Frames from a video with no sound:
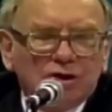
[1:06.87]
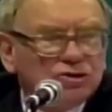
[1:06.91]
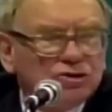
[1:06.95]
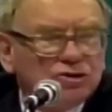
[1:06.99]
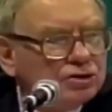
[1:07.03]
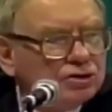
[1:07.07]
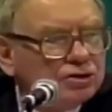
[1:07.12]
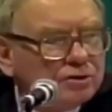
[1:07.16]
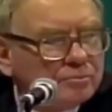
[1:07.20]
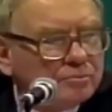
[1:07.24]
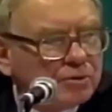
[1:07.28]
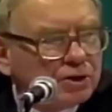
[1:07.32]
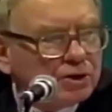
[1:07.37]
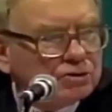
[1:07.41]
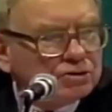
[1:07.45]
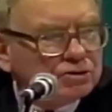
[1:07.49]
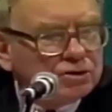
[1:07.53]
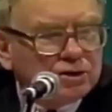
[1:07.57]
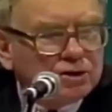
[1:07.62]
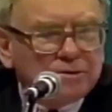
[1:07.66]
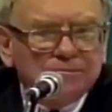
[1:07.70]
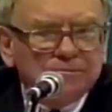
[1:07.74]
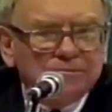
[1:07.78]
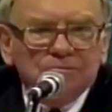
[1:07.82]
the question of
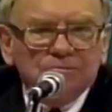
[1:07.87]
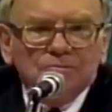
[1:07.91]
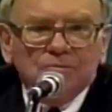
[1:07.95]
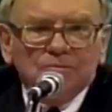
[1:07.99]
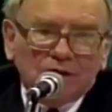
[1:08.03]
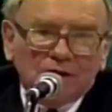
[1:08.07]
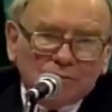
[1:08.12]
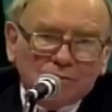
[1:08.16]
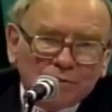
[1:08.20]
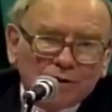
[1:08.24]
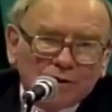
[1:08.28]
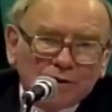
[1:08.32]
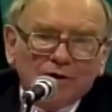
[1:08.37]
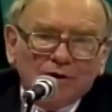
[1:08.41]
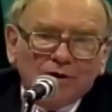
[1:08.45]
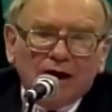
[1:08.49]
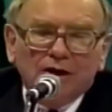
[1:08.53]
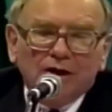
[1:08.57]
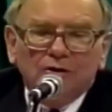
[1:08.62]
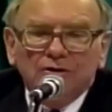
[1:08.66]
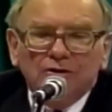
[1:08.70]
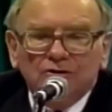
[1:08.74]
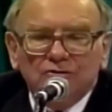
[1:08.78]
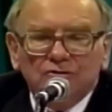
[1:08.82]
Berkshire
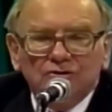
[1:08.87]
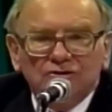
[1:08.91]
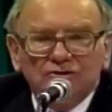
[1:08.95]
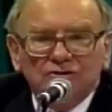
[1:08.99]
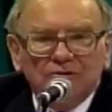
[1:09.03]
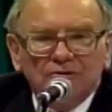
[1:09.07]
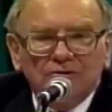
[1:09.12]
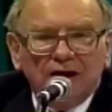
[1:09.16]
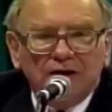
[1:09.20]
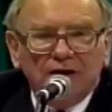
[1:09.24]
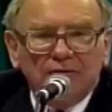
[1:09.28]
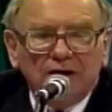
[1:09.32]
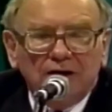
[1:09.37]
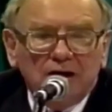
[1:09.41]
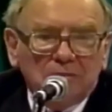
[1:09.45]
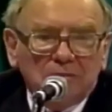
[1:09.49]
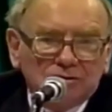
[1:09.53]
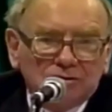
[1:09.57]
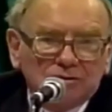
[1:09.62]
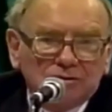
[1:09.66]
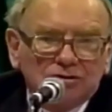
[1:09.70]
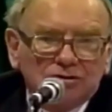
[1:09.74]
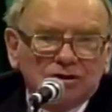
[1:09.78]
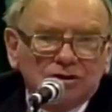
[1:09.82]
in valuing the intrinsic value
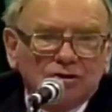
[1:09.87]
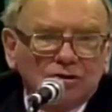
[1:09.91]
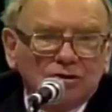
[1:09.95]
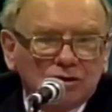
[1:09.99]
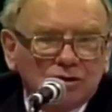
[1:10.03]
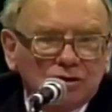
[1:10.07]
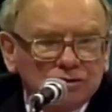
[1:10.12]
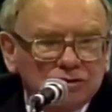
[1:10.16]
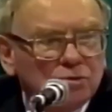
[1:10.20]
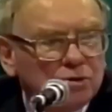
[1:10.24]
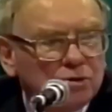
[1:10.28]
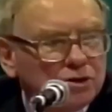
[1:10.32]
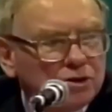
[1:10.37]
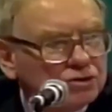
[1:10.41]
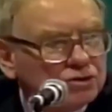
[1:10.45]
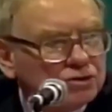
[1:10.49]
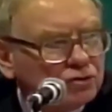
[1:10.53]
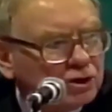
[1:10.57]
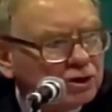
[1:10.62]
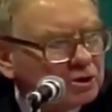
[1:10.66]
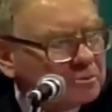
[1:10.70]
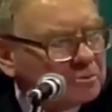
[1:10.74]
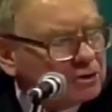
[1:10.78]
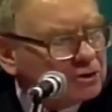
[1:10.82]
of any business, of course, is
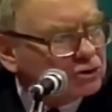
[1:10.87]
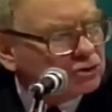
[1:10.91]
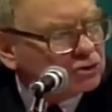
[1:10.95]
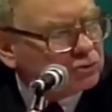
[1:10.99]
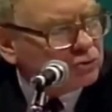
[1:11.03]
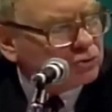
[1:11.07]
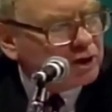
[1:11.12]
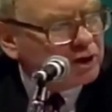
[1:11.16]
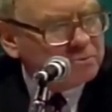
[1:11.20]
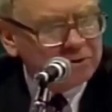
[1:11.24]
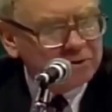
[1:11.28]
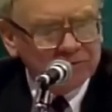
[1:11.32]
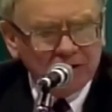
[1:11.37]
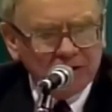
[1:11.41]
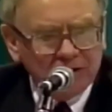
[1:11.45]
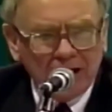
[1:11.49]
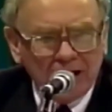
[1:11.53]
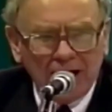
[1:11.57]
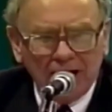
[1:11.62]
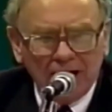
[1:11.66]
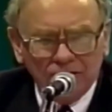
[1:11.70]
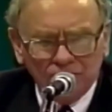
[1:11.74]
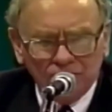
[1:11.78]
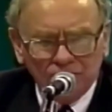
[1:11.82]
what is going to be the
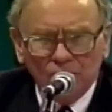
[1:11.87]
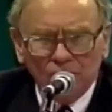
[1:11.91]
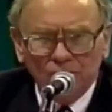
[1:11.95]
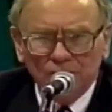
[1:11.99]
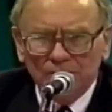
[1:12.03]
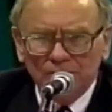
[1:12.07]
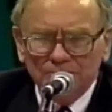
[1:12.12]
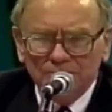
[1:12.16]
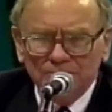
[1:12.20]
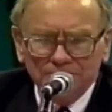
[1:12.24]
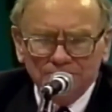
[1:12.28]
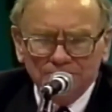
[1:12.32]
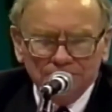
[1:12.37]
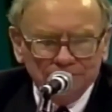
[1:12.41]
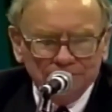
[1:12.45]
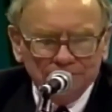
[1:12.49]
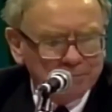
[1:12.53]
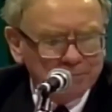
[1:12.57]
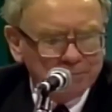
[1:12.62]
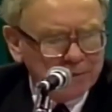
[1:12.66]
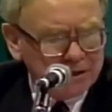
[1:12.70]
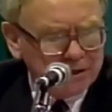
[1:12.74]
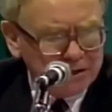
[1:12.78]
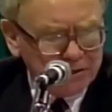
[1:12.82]
stream of cash over
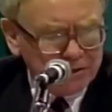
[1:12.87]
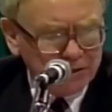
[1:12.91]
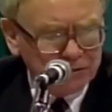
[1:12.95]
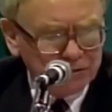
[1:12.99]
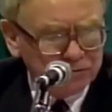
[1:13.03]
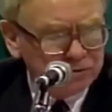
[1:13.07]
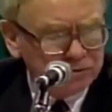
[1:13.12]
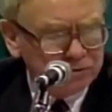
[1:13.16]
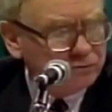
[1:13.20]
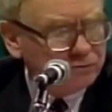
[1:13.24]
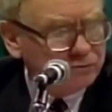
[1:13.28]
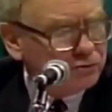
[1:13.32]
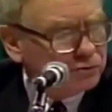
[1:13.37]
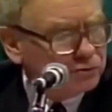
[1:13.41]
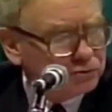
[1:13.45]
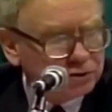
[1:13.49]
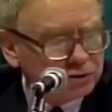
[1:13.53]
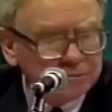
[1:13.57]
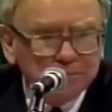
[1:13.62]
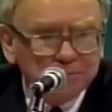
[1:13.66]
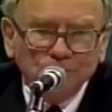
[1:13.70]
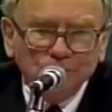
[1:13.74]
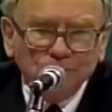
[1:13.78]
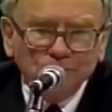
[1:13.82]
many years in the
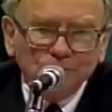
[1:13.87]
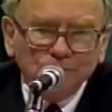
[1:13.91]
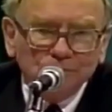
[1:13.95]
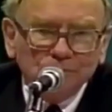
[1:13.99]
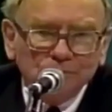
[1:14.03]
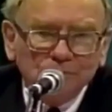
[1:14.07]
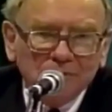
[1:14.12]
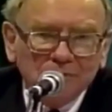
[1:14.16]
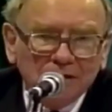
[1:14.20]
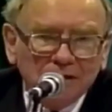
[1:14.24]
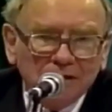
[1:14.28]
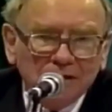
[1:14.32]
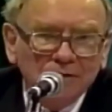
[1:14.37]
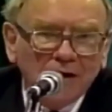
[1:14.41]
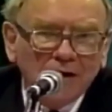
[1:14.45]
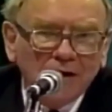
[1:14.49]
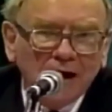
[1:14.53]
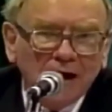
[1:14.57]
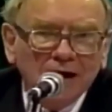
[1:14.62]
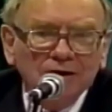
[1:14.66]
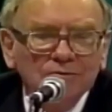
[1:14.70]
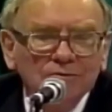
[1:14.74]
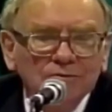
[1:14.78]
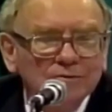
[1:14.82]
future.
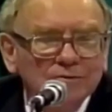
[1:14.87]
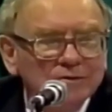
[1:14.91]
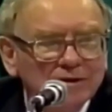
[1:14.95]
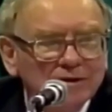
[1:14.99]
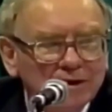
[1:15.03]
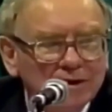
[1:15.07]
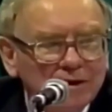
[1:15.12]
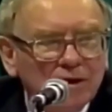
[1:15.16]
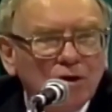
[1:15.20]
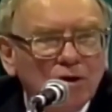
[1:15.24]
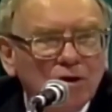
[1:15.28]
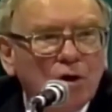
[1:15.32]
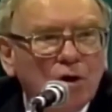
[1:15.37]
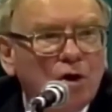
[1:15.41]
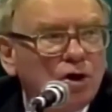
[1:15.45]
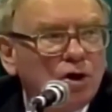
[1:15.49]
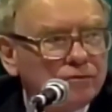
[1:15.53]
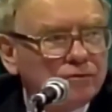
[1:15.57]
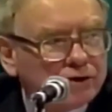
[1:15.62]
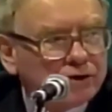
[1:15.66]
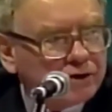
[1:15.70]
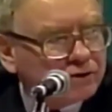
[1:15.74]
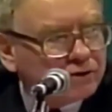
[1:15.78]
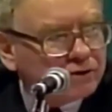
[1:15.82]
In fact,
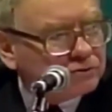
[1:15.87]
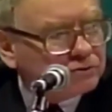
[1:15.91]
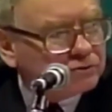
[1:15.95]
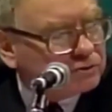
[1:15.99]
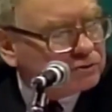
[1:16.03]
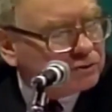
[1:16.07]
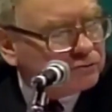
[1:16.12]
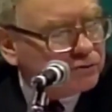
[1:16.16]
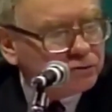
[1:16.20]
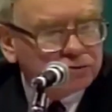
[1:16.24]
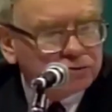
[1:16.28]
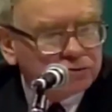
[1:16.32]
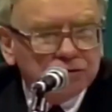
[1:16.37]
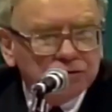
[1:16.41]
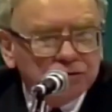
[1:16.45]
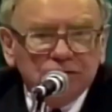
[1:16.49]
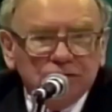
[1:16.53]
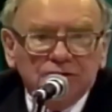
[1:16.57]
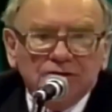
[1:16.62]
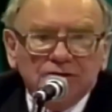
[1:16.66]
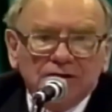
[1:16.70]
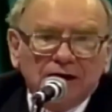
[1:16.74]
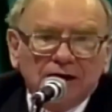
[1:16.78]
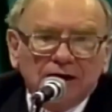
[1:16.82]
all of the years in the
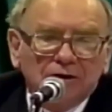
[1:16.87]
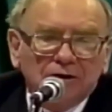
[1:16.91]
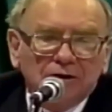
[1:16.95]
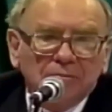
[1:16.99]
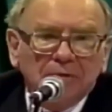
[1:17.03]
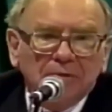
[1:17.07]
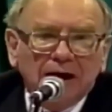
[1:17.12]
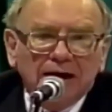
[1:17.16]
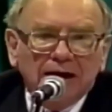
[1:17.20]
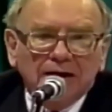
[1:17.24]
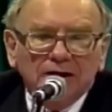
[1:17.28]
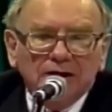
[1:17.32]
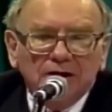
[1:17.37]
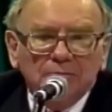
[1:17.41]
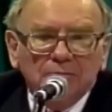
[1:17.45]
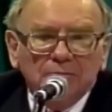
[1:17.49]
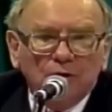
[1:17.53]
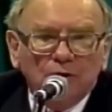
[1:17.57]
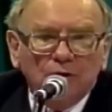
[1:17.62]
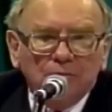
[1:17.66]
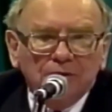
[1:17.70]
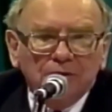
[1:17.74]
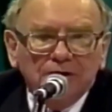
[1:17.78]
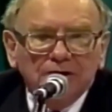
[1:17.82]
future, discounted back
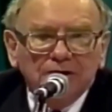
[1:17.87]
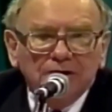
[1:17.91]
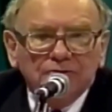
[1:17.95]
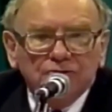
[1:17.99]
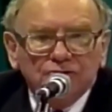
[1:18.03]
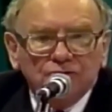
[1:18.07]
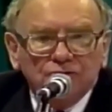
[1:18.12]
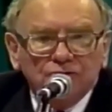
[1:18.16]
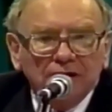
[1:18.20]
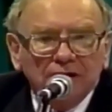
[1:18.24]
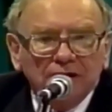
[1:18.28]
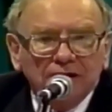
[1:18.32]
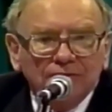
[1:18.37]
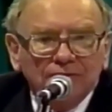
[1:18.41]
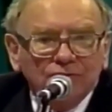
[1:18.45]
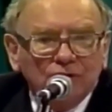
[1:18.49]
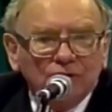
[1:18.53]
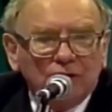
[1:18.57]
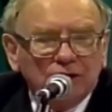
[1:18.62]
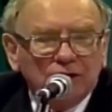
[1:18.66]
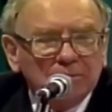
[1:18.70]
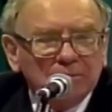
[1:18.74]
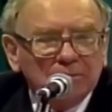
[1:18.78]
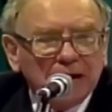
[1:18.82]
at an appropriate interest
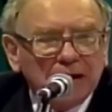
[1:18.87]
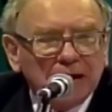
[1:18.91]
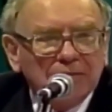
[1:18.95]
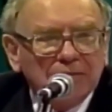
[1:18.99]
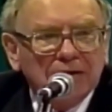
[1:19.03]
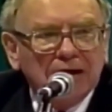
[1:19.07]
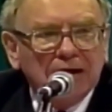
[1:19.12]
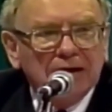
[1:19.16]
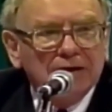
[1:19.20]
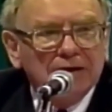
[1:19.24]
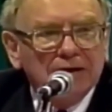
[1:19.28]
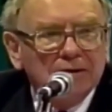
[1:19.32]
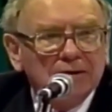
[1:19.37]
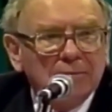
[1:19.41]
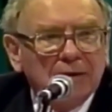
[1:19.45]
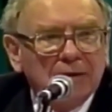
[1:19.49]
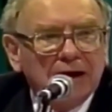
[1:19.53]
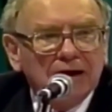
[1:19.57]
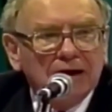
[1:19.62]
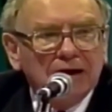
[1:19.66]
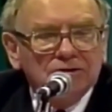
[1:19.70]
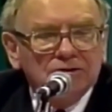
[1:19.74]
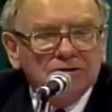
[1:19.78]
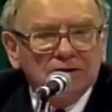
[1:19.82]
rate. I've talked about that
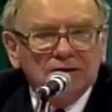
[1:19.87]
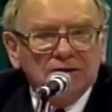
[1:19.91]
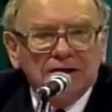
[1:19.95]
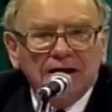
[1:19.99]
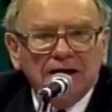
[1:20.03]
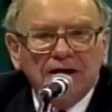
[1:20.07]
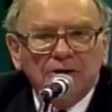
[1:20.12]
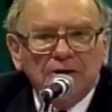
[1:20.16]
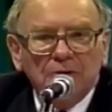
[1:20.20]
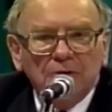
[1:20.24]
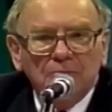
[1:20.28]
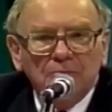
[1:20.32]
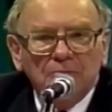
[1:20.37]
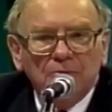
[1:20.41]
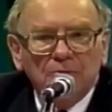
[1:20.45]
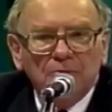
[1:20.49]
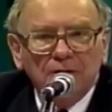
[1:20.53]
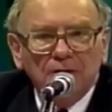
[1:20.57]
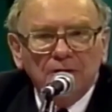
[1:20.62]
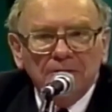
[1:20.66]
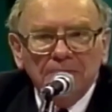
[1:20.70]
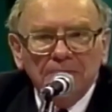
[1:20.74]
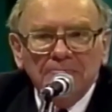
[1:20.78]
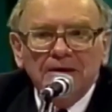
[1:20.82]
in the past in the annual
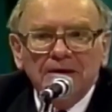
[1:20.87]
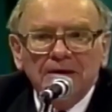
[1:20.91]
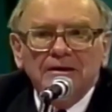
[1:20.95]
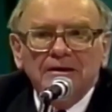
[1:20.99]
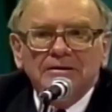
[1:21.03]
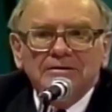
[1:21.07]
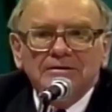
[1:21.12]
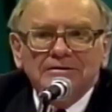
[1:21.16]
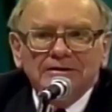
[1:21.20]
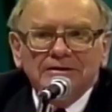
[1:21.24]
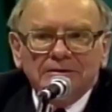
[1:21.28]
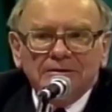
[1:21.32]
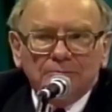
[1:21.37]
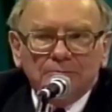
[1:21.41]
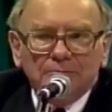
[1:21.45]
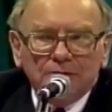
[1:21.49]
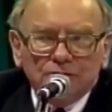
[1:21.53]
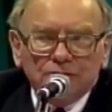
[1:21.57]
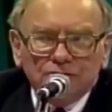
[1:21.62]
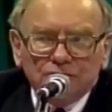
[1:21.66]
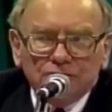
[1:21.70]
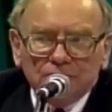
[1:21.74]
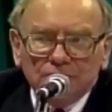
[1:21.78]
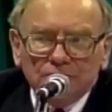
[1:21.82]
report.
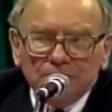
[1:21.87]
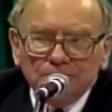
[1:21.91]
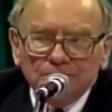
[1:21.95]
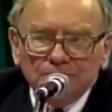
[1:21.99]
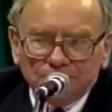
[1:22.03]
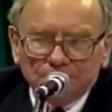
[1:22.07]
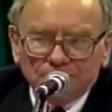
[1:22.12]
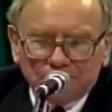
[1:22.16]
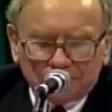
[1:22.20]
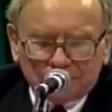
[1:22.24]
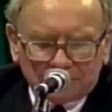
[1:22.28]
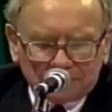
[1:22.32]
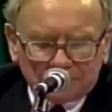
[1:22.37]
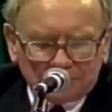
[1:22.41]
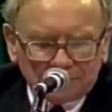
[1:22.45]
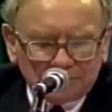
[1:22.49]
Berkshire